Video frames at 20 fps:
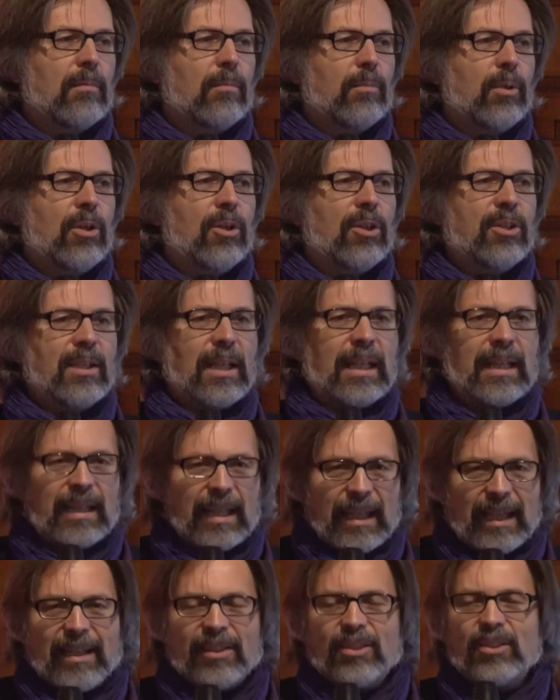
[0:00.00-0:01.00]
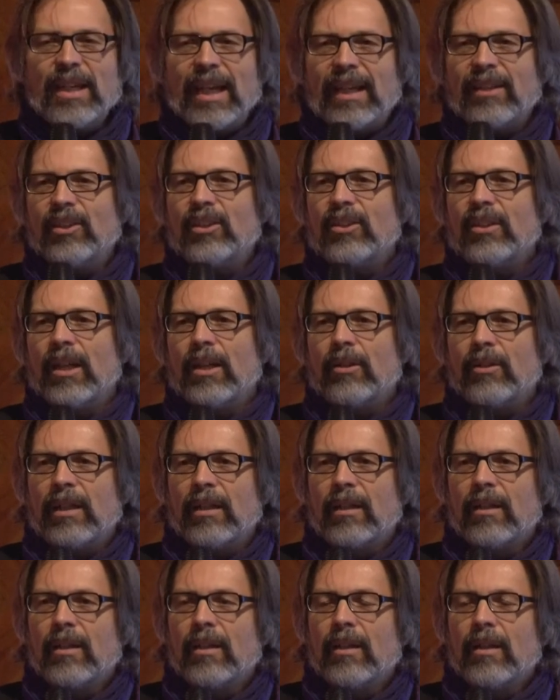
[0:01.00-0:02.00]
because it is
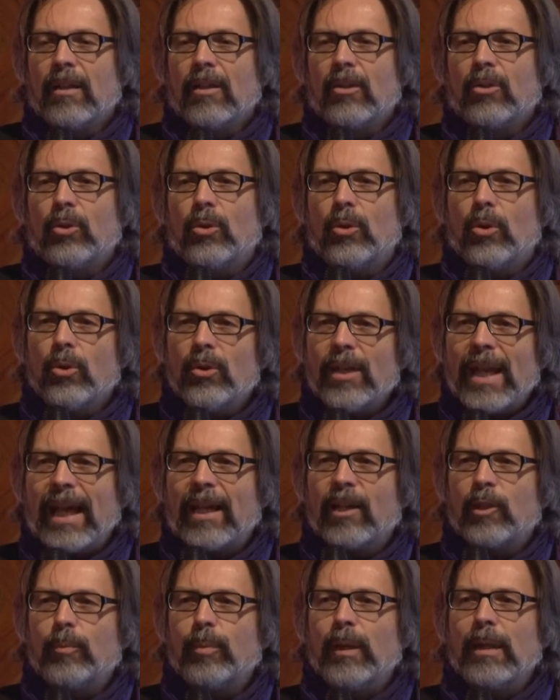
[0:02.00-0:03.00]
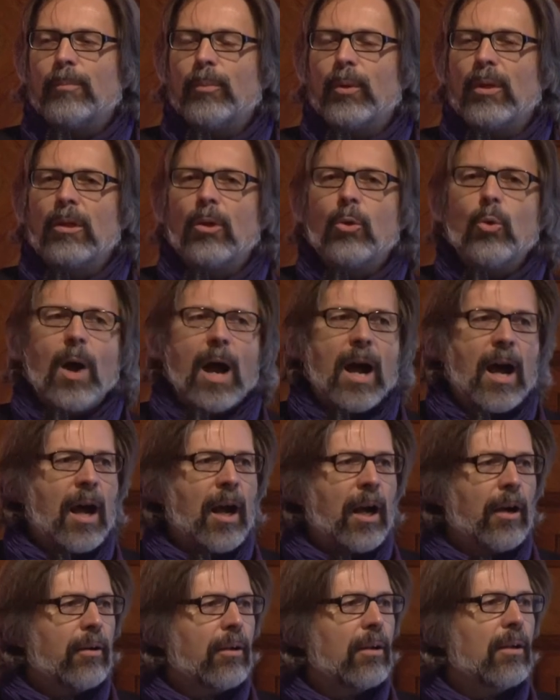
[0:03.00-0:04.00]
necessary to connect people who
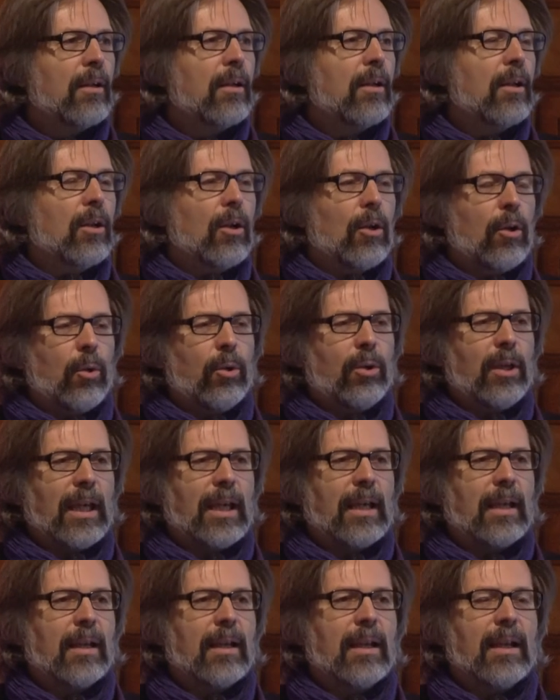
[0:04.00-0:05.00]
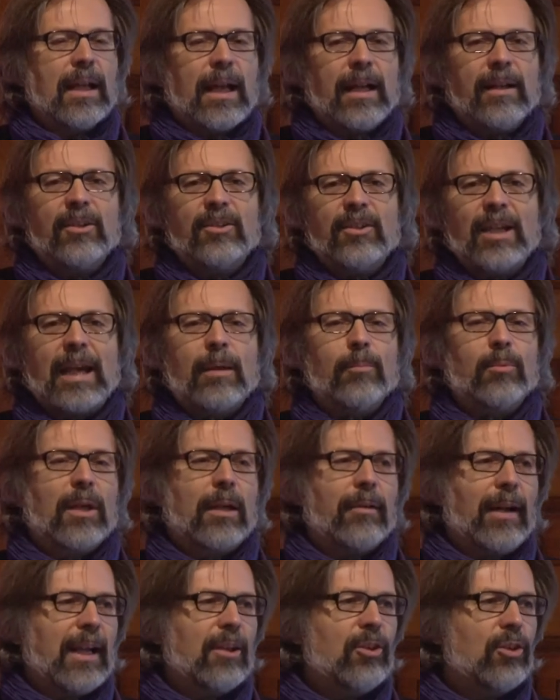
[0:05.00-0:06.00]
are looking in the same
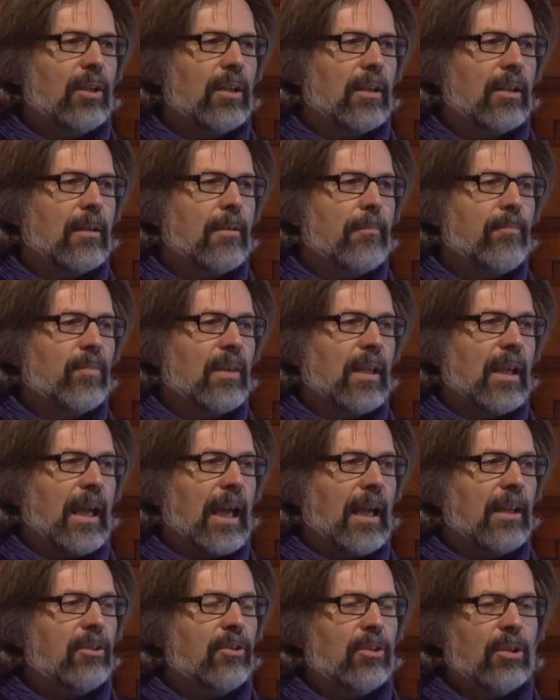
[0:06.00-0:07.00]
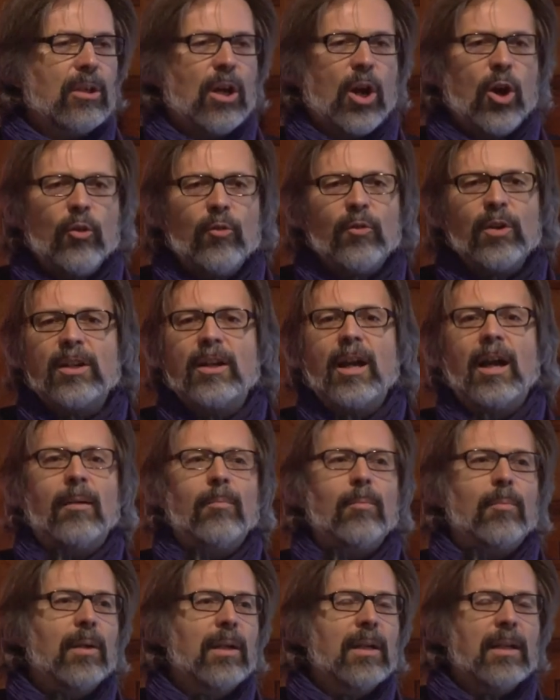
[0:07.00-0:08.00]
direction and to
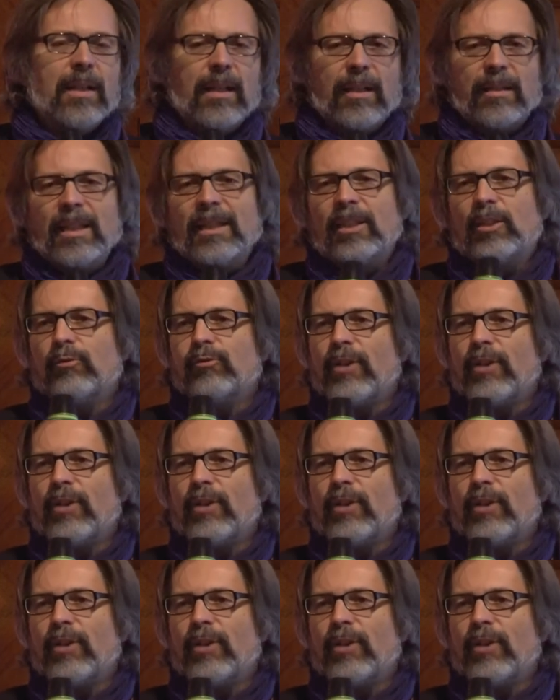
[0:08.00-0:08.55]
overcome this